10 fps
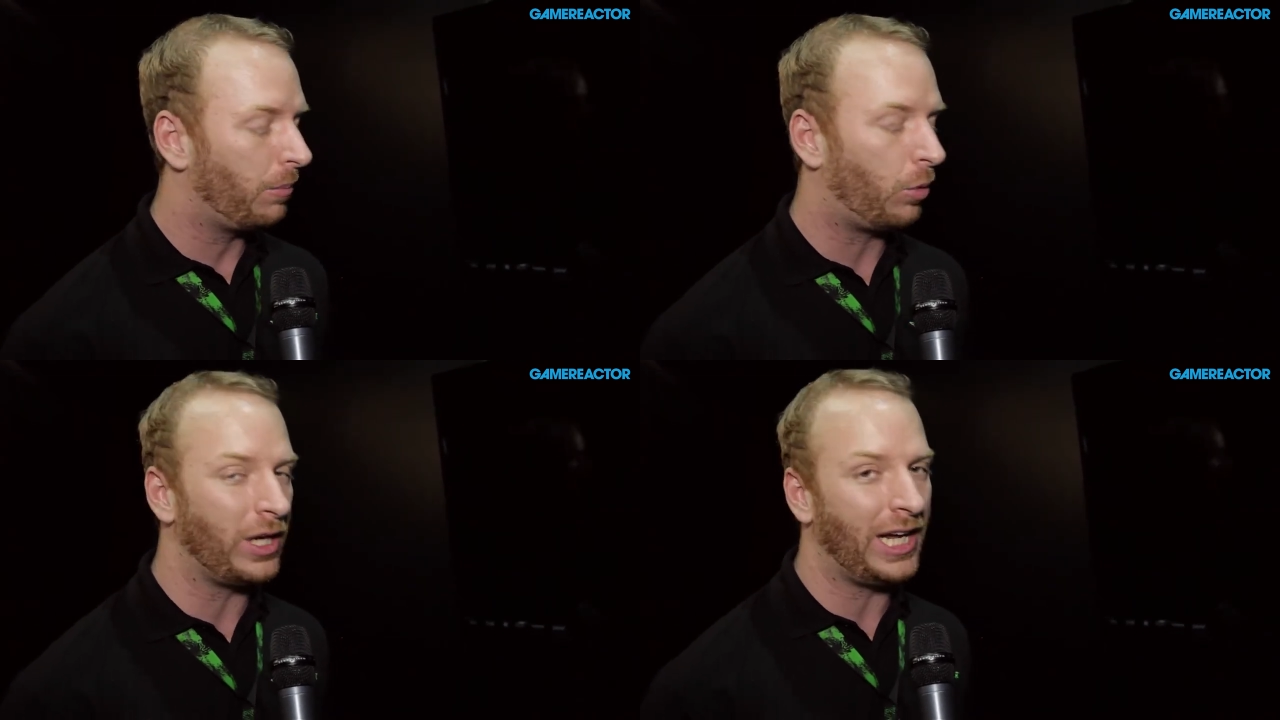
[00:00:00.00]

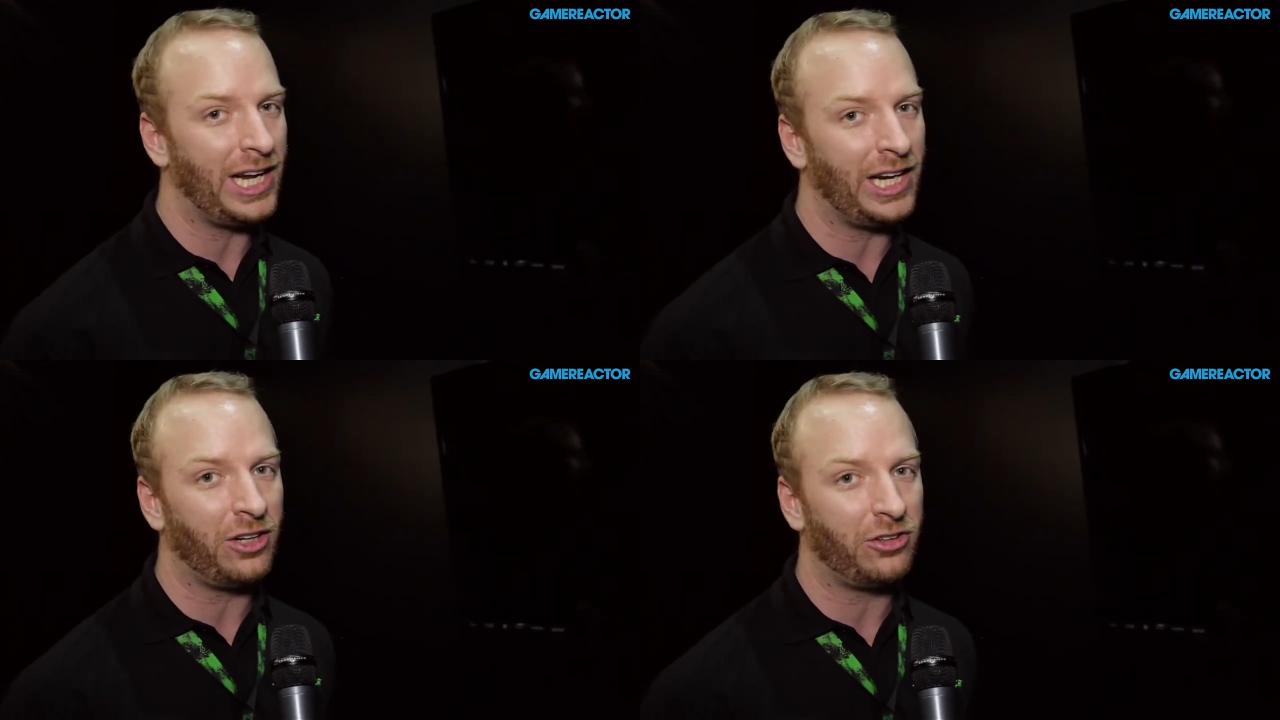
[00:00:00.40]

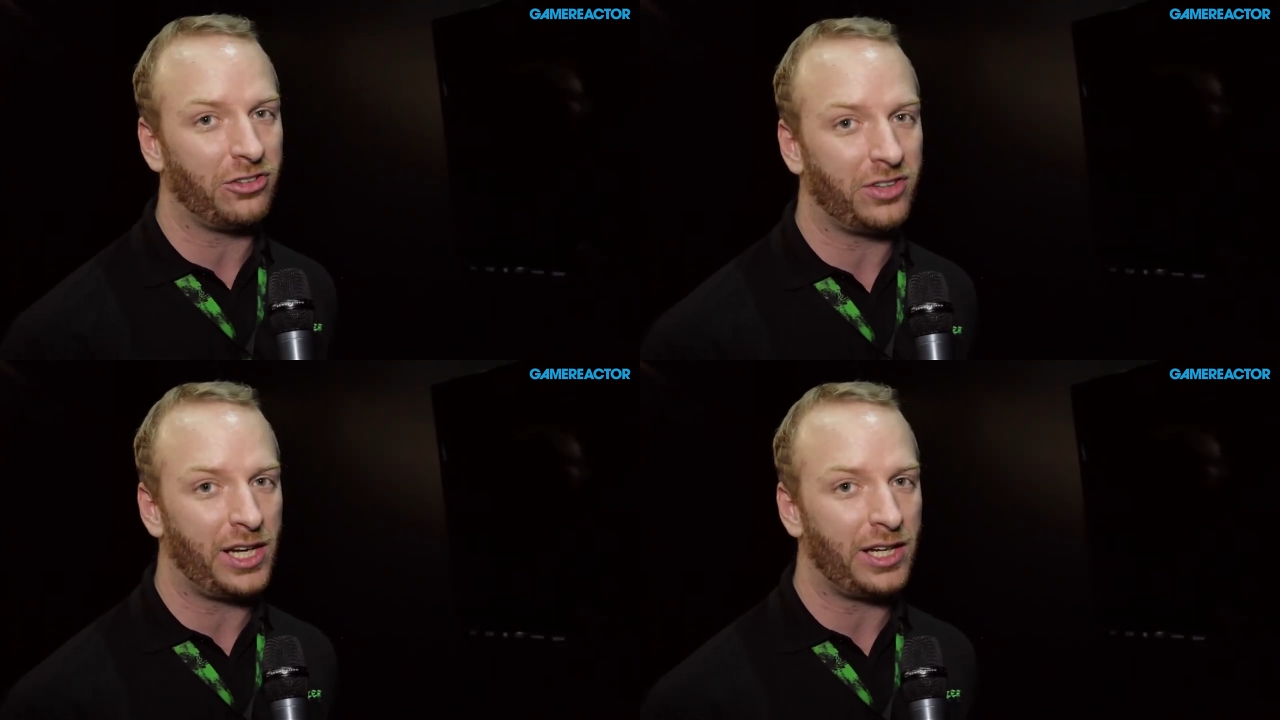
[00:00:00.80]
0.88 inches
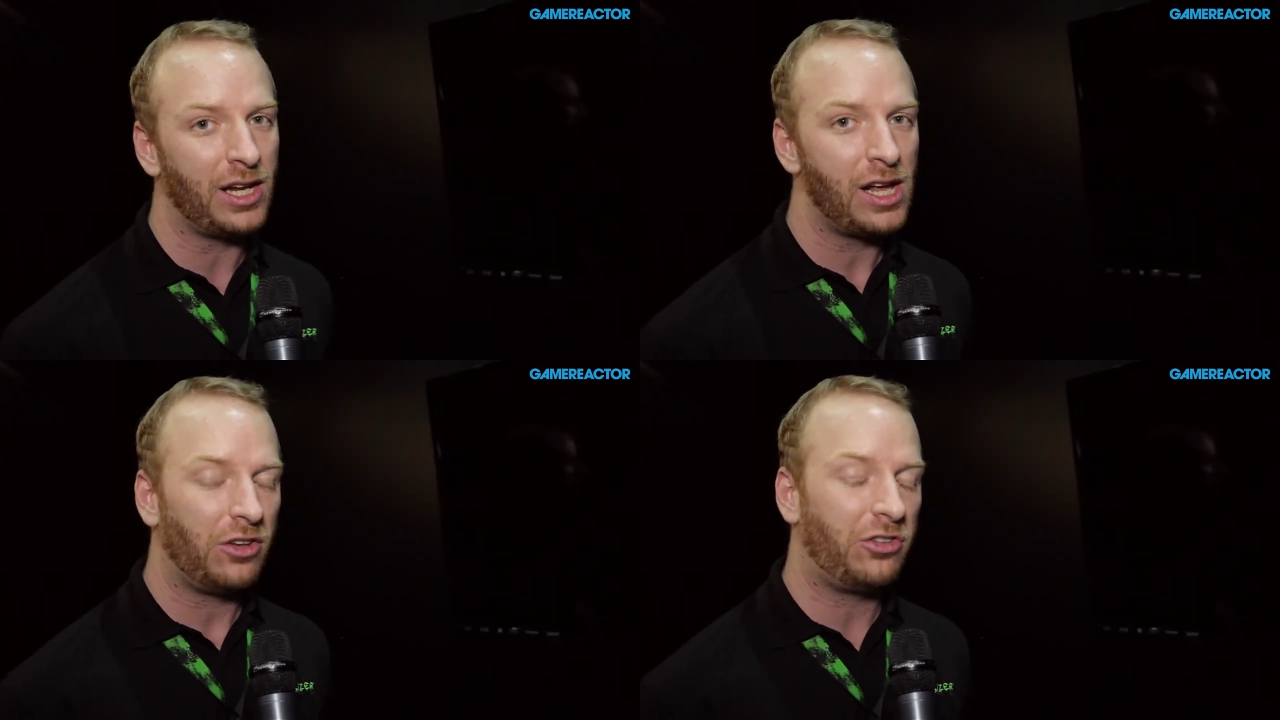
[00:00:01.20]
thin,
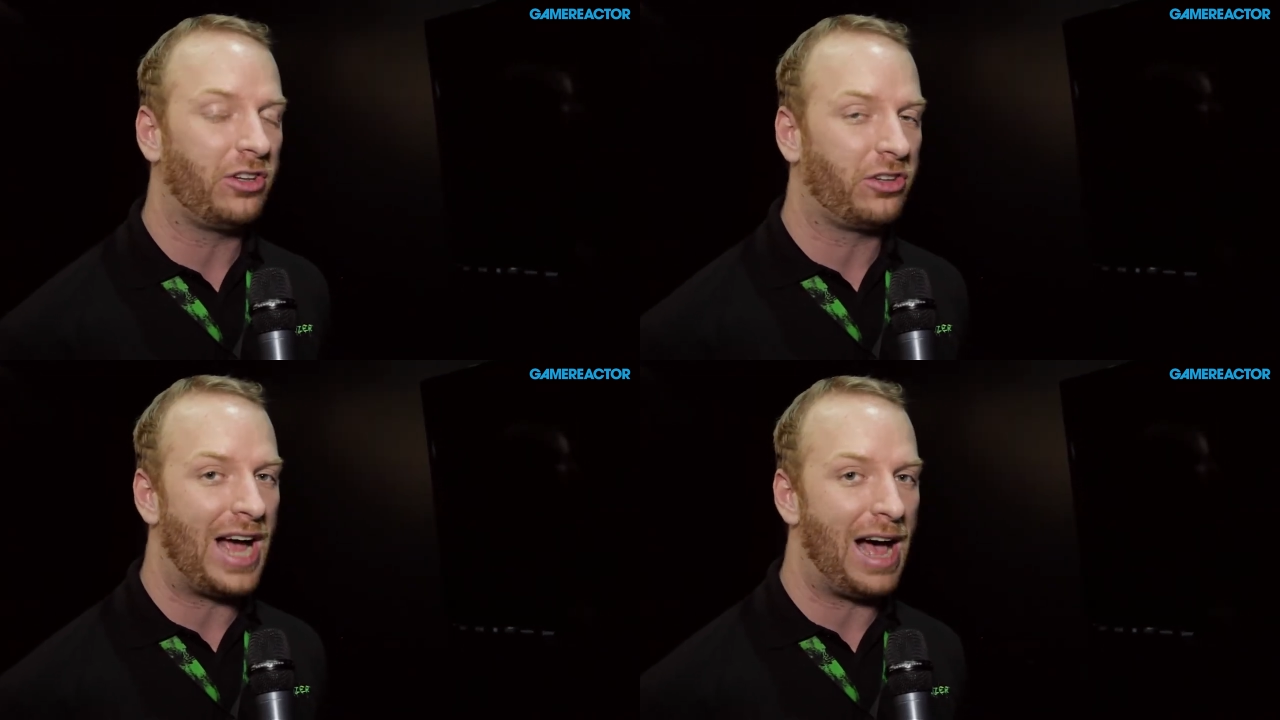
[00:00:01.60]

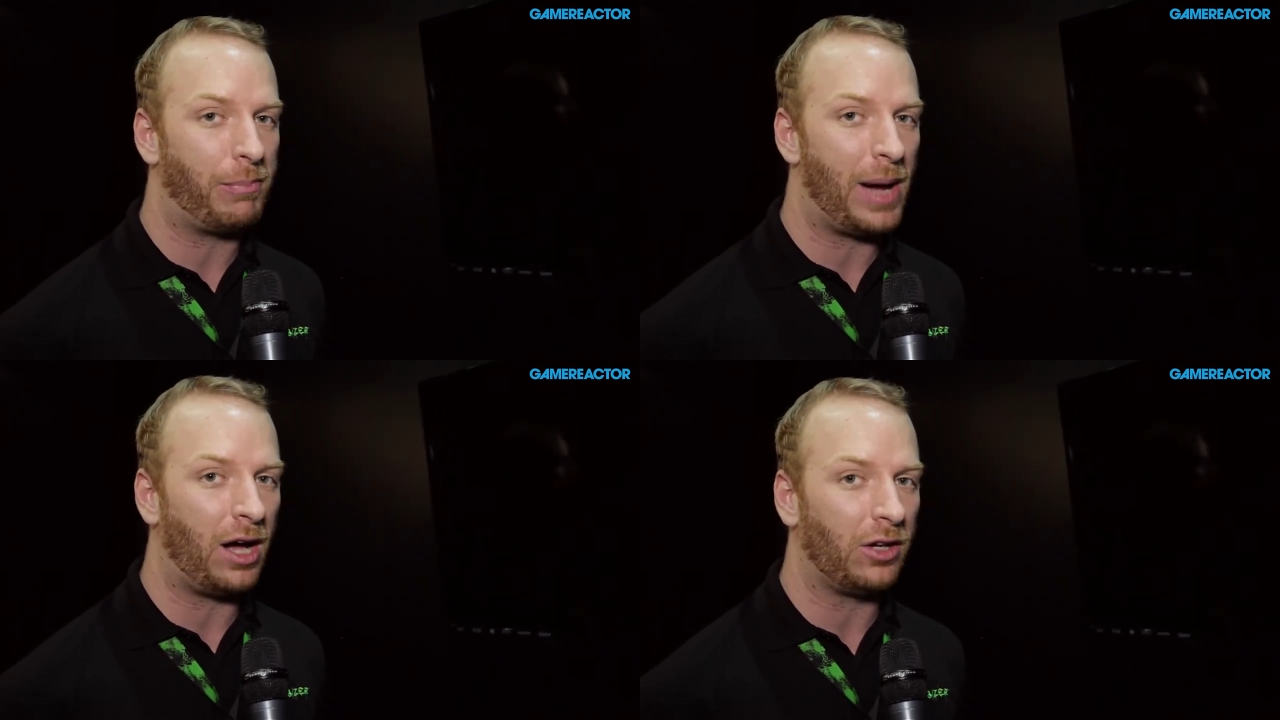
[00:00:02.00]
six and a half
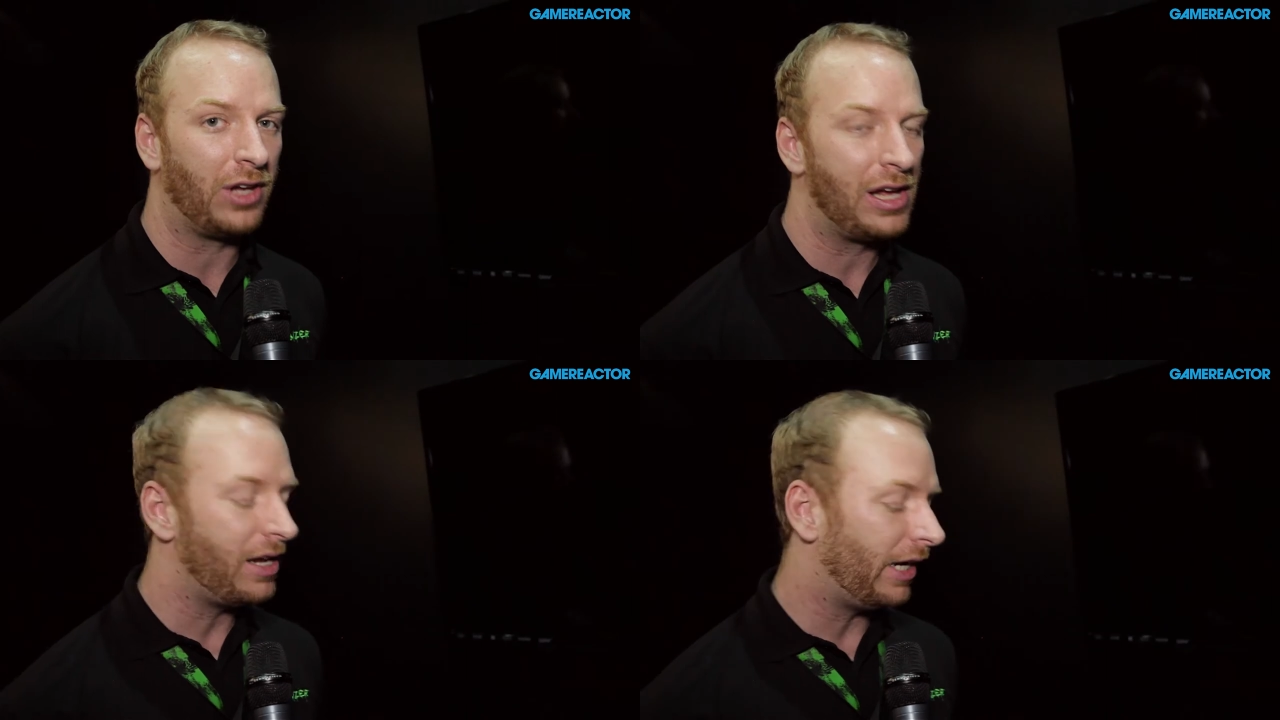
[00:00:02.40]
pounds.
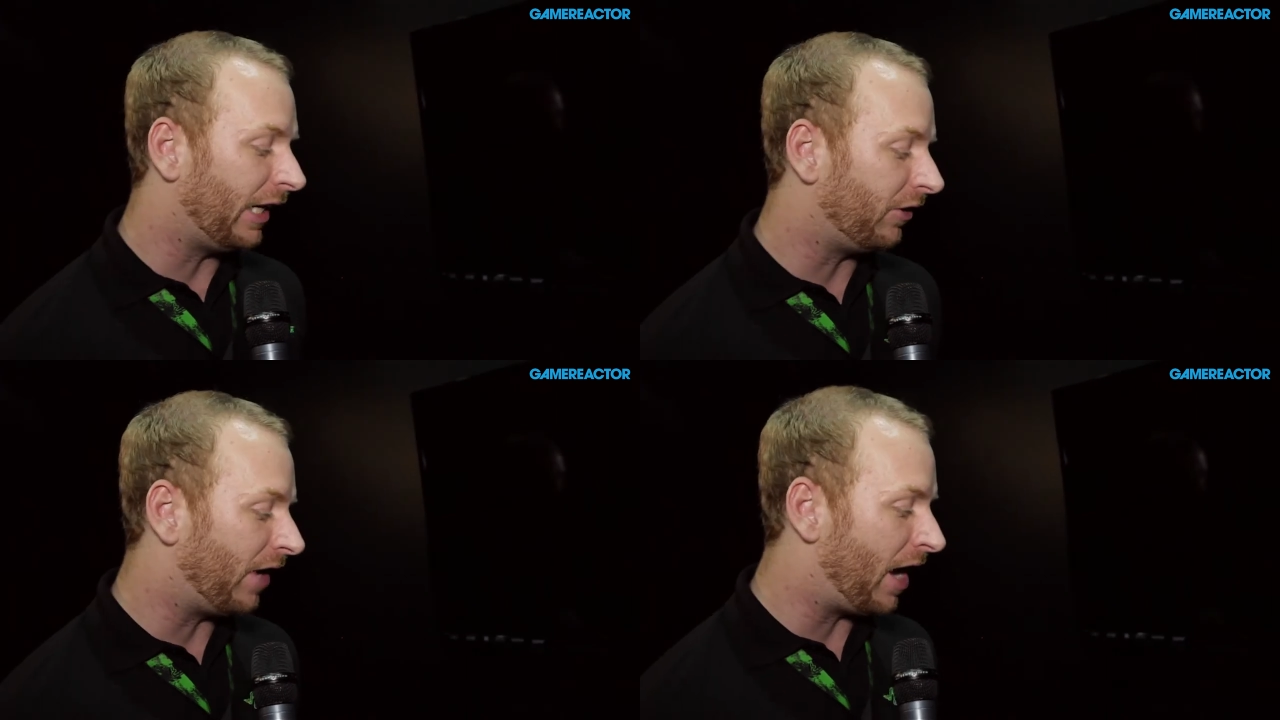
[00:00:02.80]

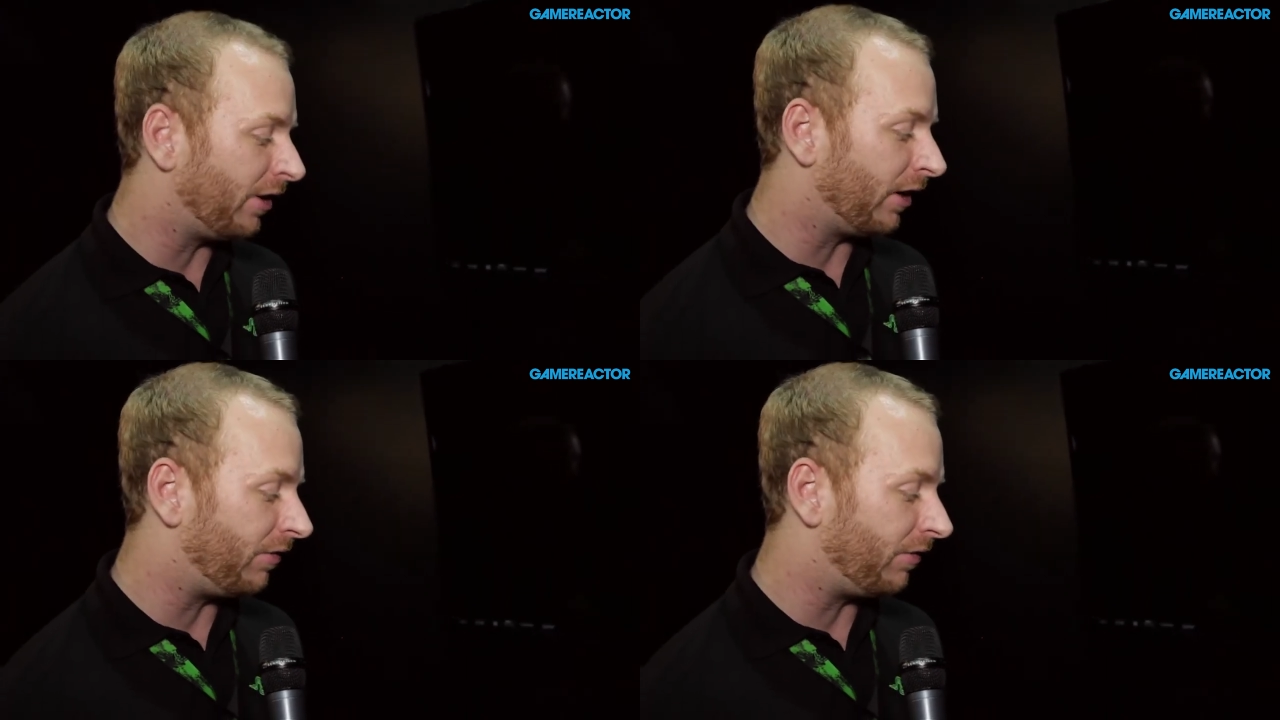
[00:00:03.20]
Inside, you're going to